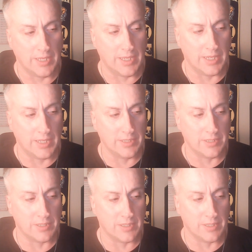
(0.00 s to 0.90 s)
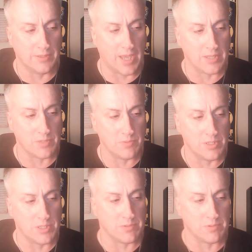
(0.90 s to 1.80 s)
And that
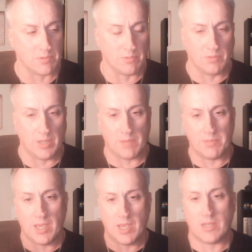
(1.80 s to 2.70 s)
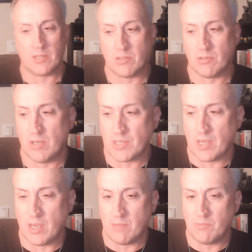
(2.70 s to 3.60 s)
was when I began to, as
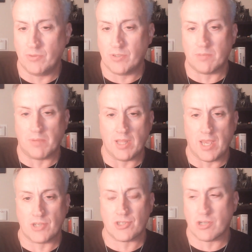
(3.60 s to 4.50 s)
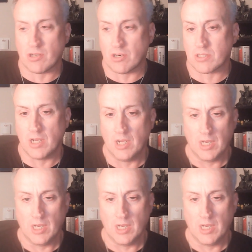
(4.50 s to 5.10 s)
I, I moved into my last church,